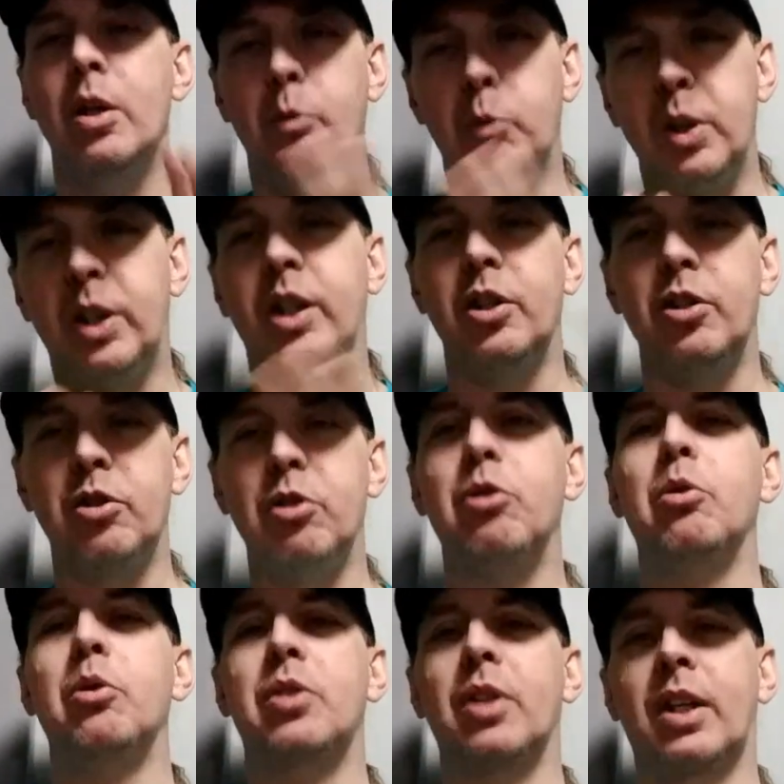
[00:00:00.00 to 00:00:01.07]
We can
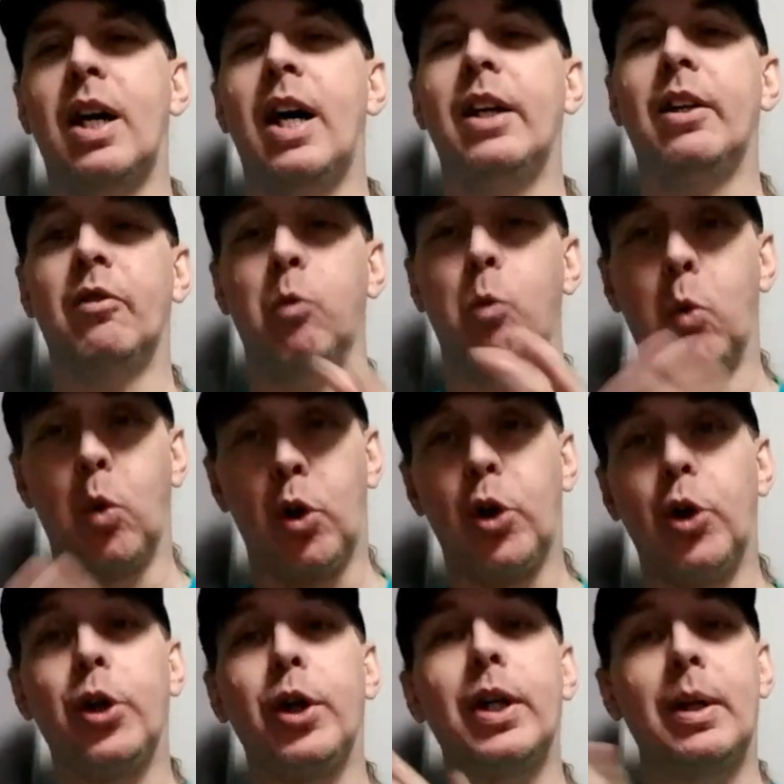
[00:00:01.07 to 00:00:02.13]
use a kind of
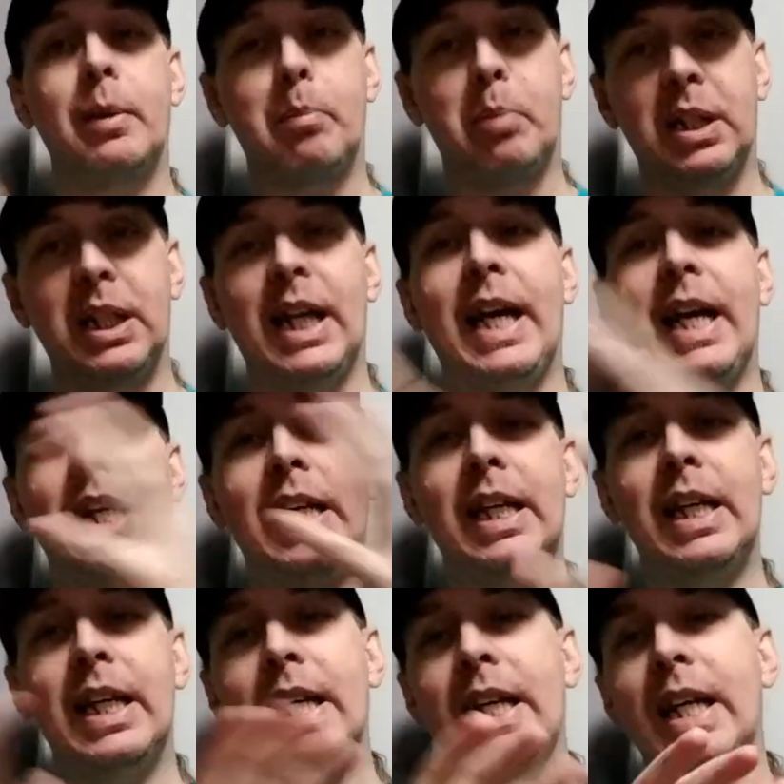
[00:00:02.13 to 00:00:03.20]
word play
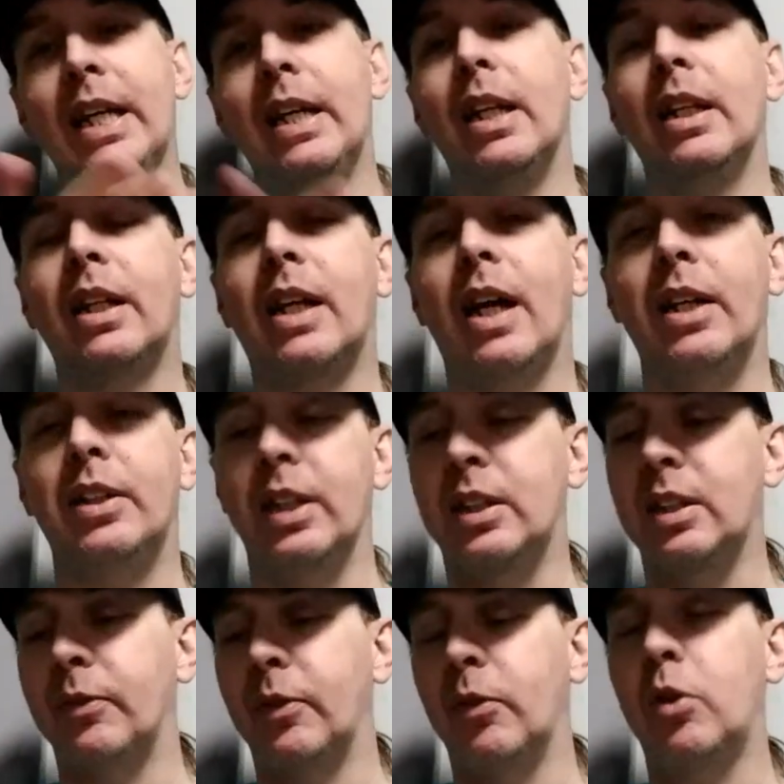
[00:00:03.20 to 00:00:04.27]
in the context
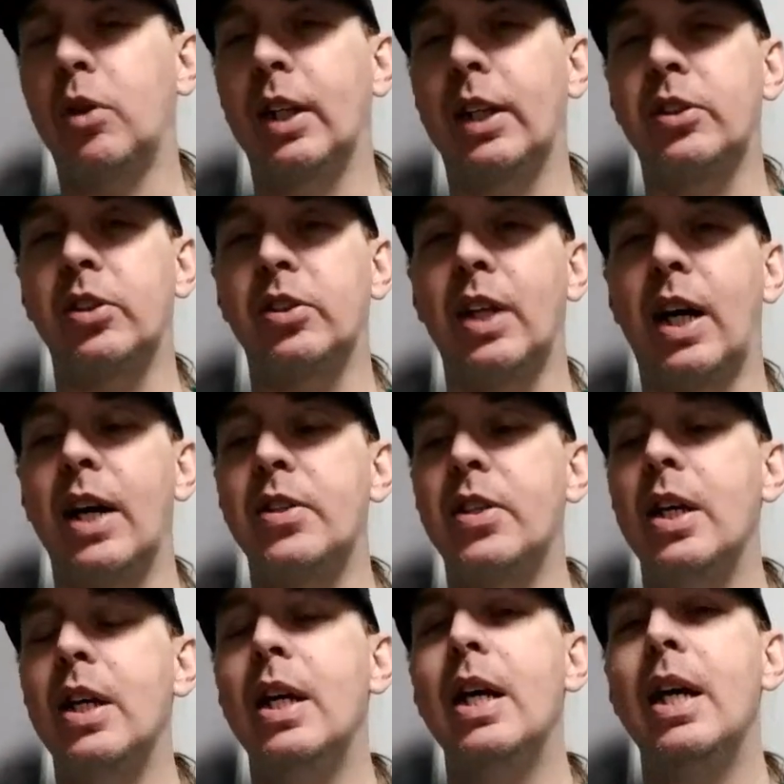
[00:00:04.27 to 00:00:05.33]
of a vocal exercise
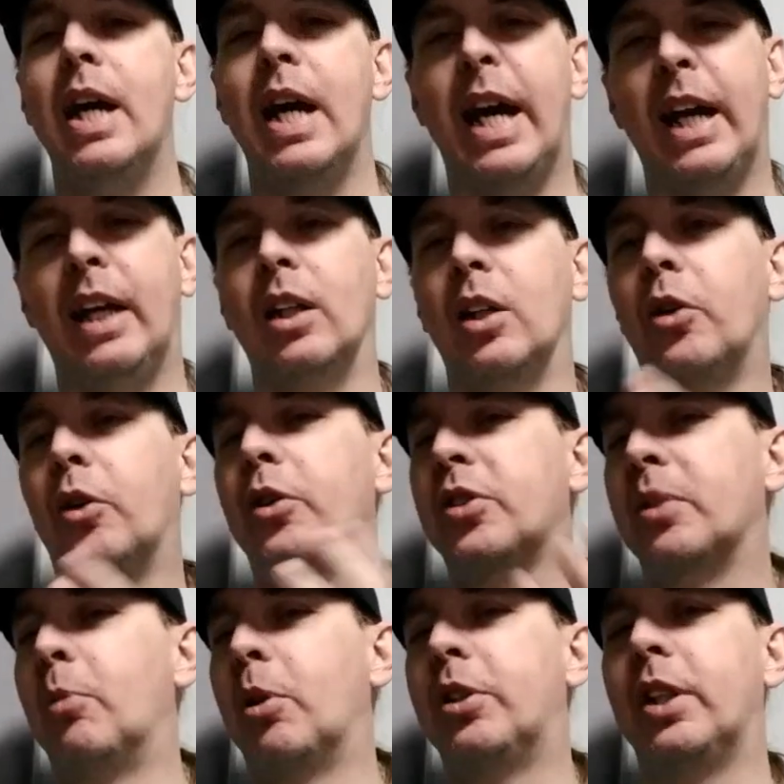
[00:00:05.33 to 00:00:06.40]
and learn
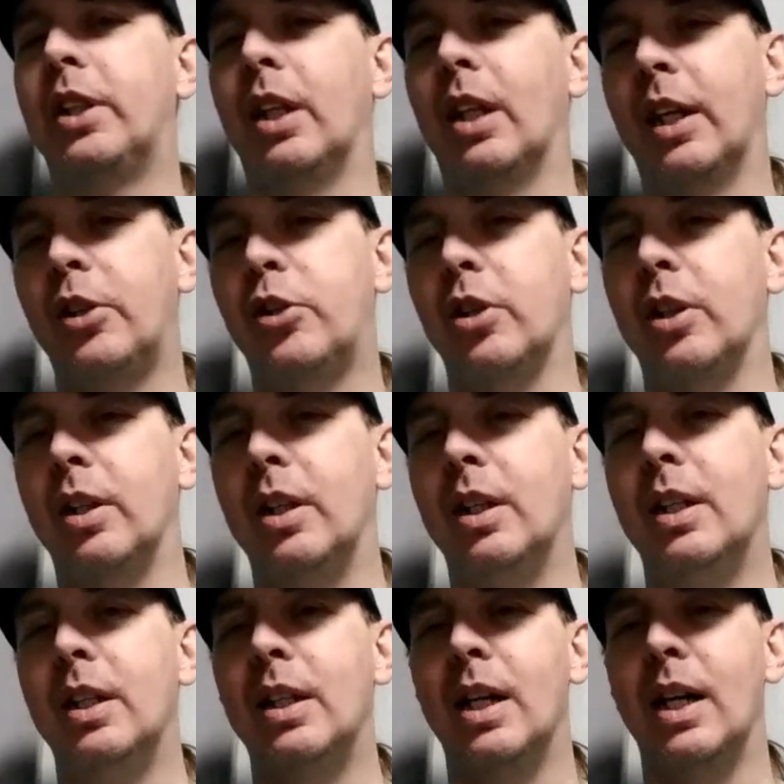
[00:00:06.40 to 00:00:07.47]
some articulation
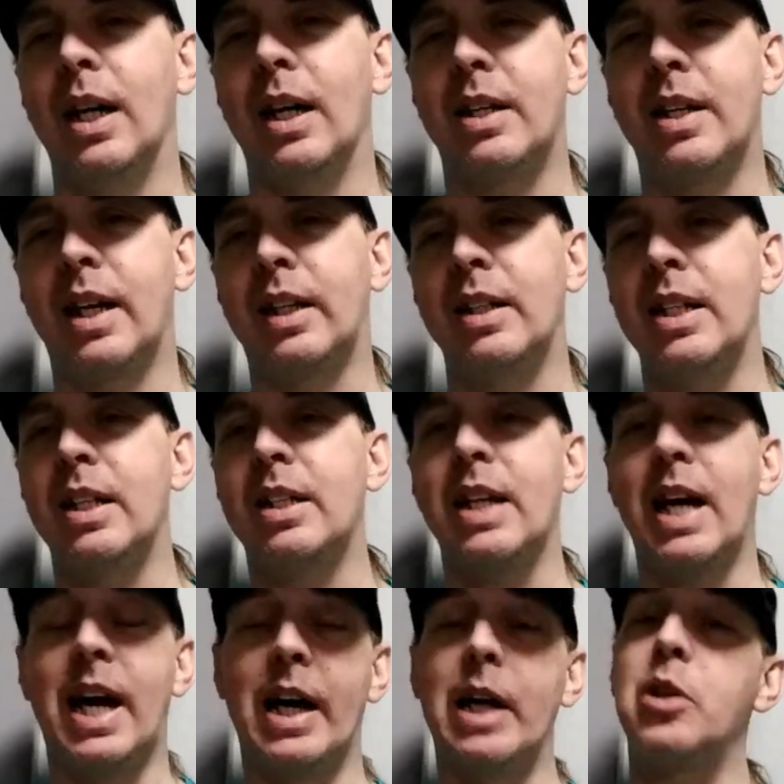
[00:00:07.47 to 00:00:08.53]
uh, techniques
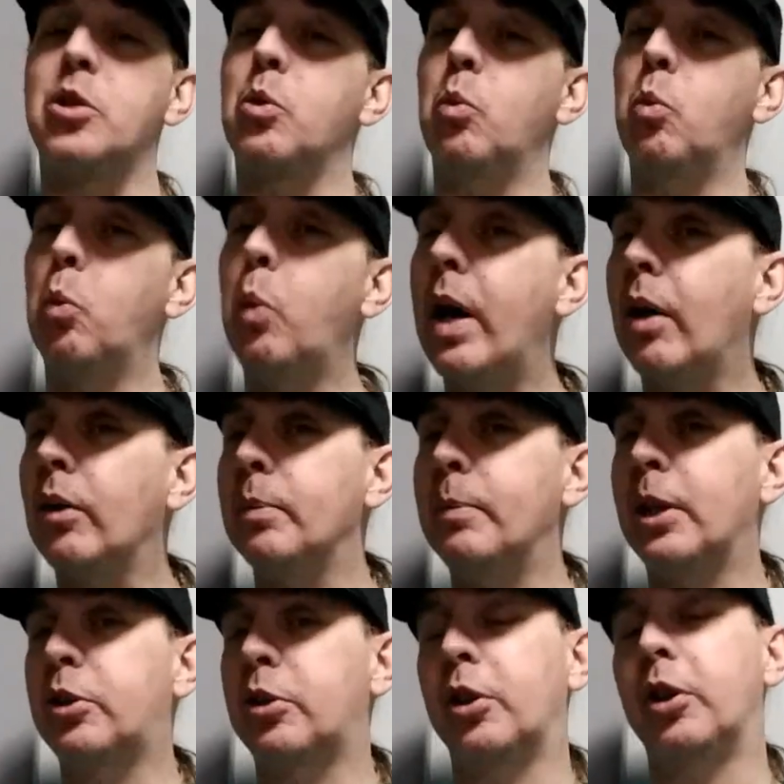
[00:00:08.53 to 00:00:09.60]
as well to
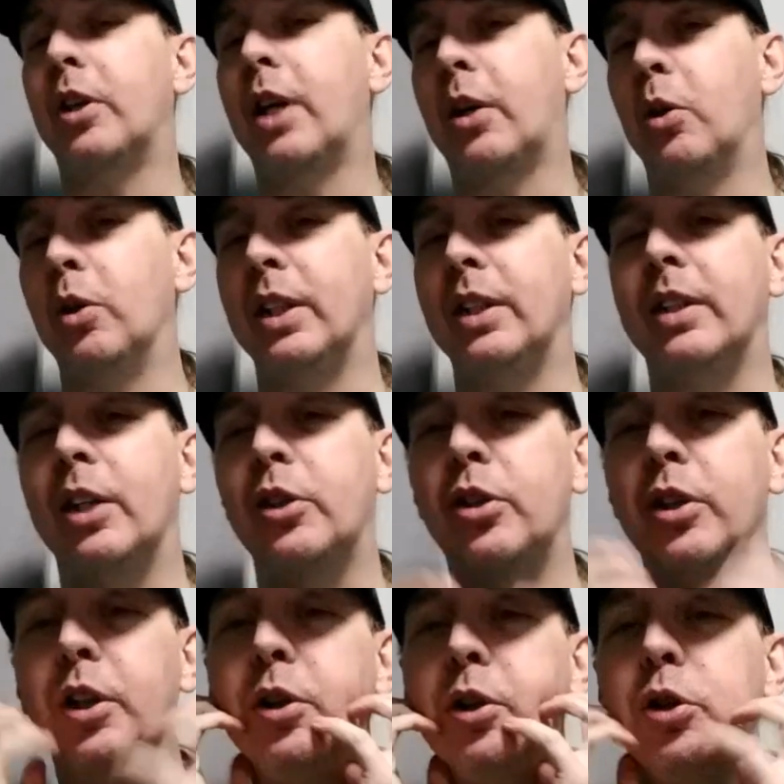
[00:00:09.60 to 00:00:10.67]
make sure you're not holding
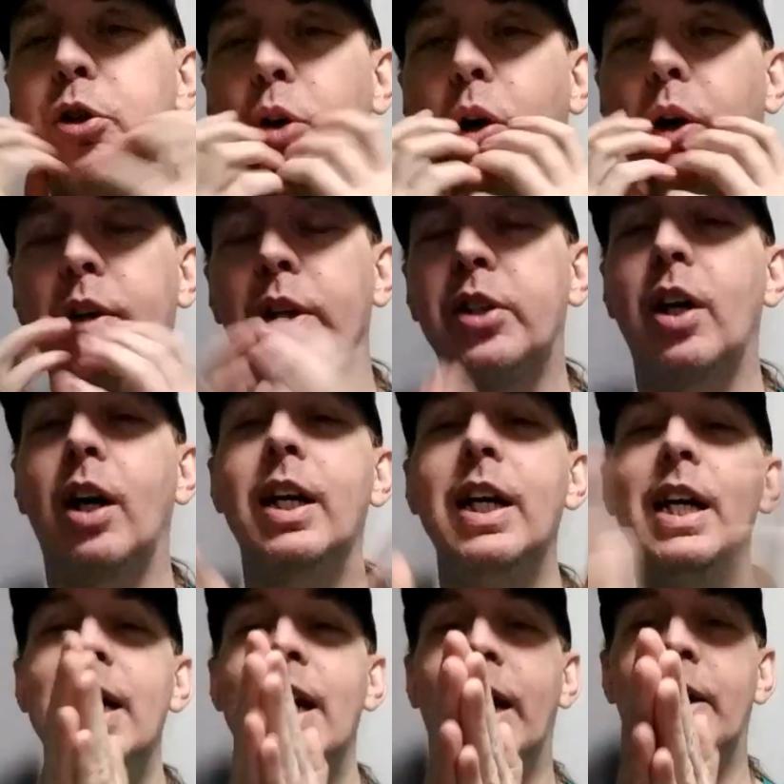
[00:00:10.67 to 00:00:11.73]
tension in the jaw or the tongue
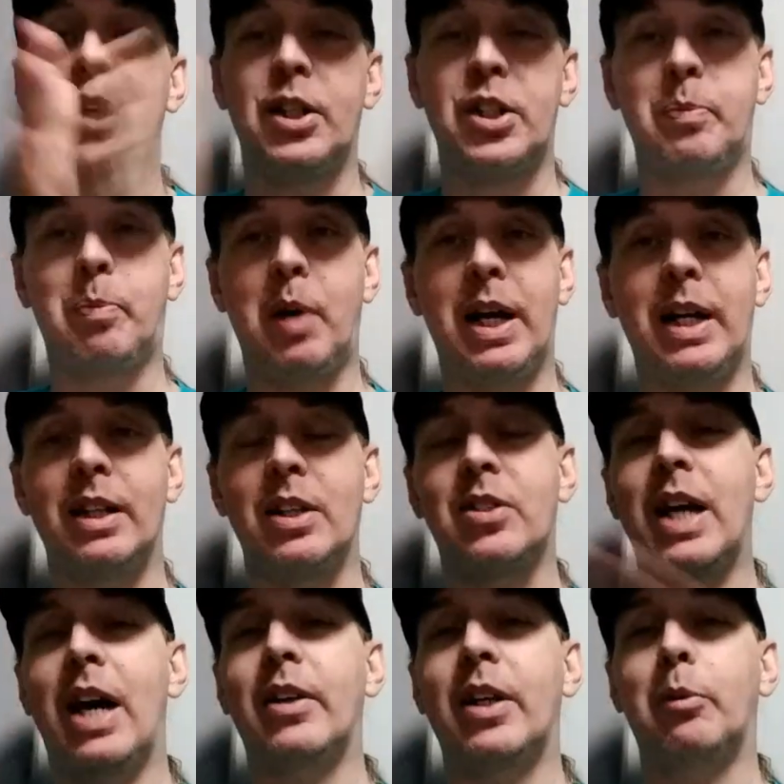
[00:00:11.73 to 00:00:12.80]
and you're not spreading the
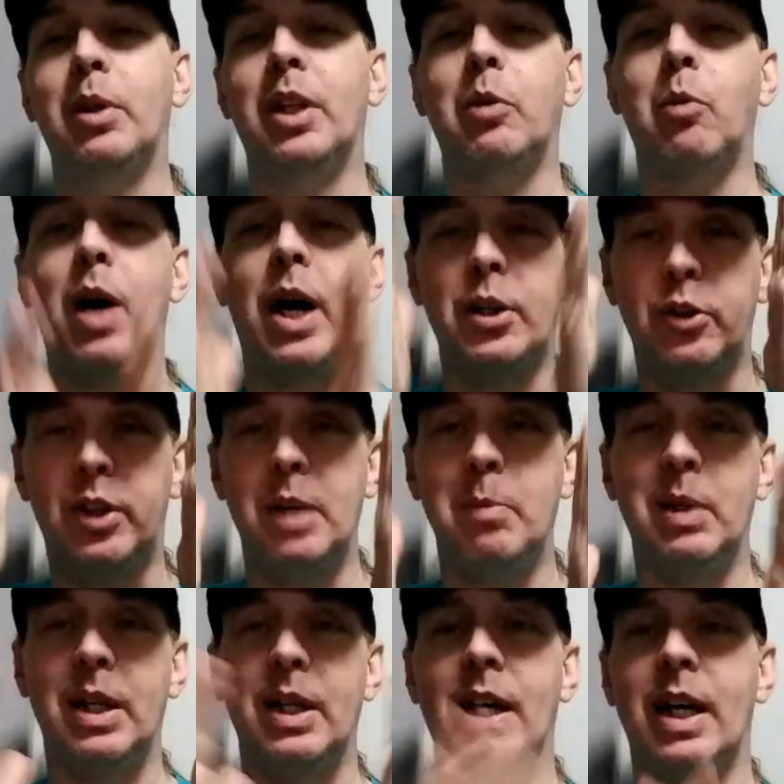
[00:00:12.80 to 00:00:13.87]
sound out really wide. You're
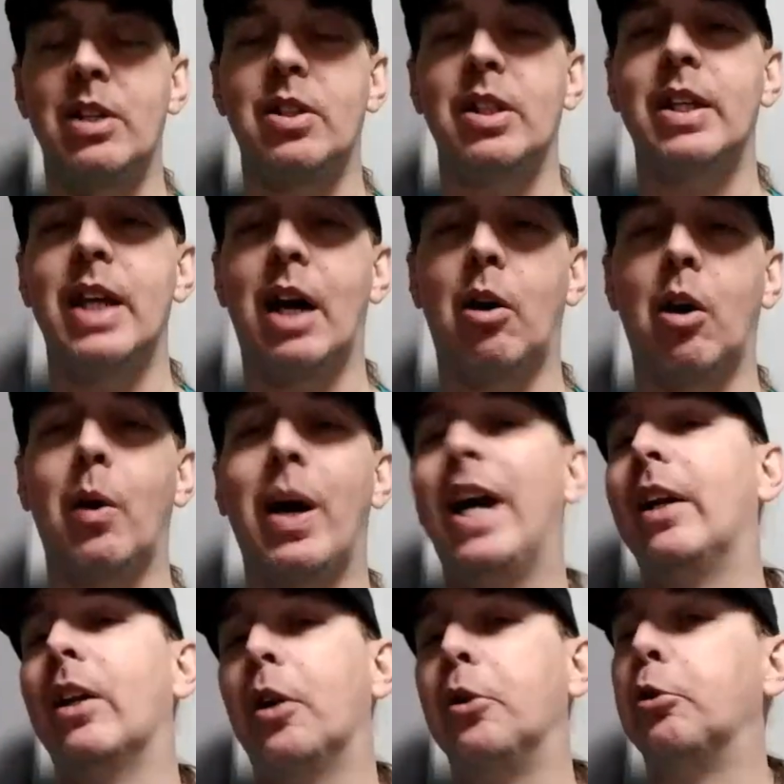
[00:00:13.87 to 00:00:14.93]
keeping it nice and narrow
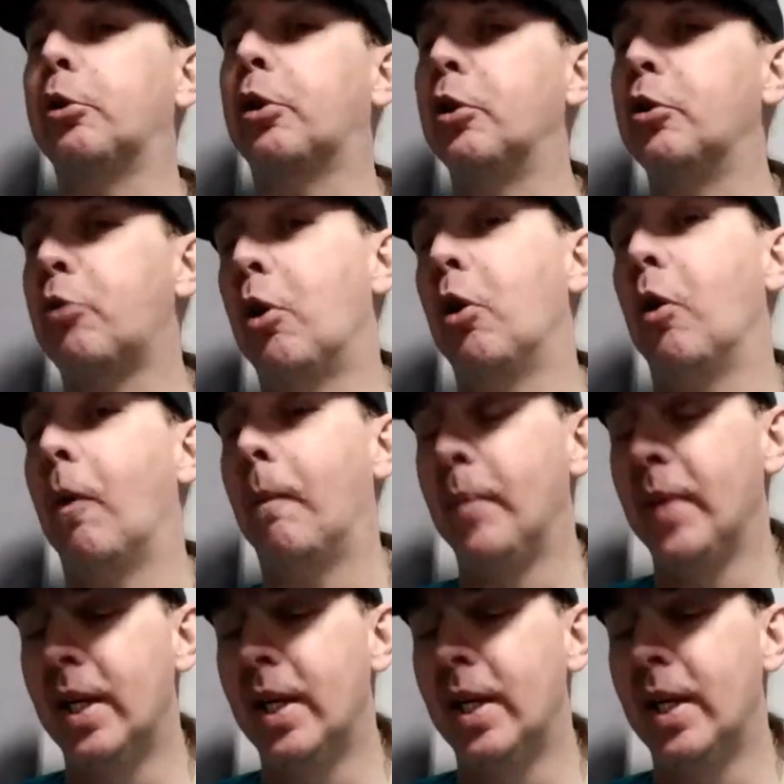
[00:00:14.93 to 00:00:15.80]
and under control.